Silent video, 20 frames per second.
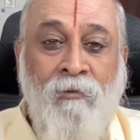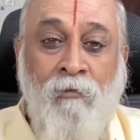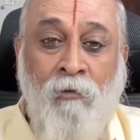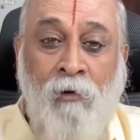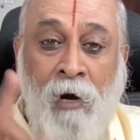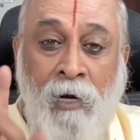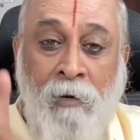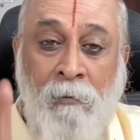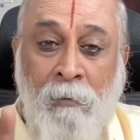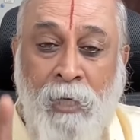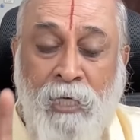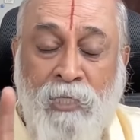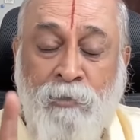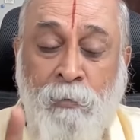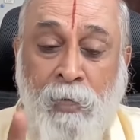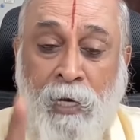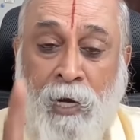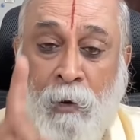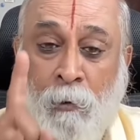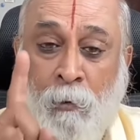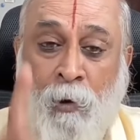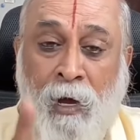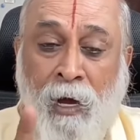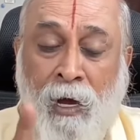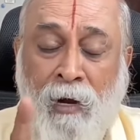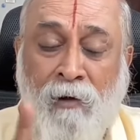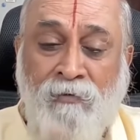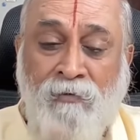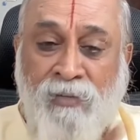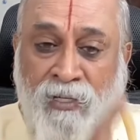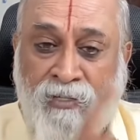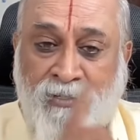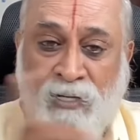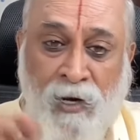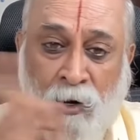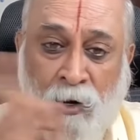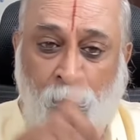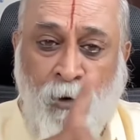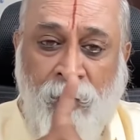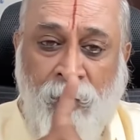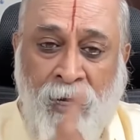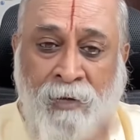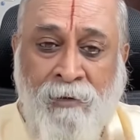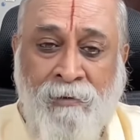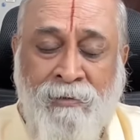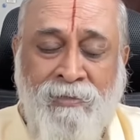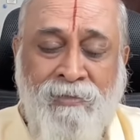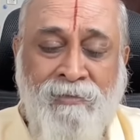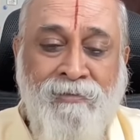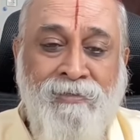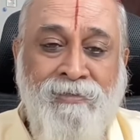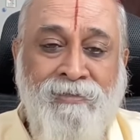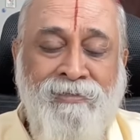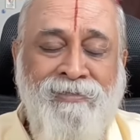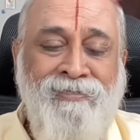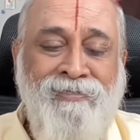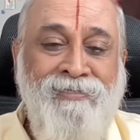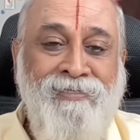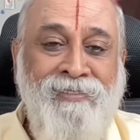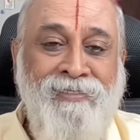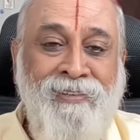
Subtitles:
one must be aware of the surroundings.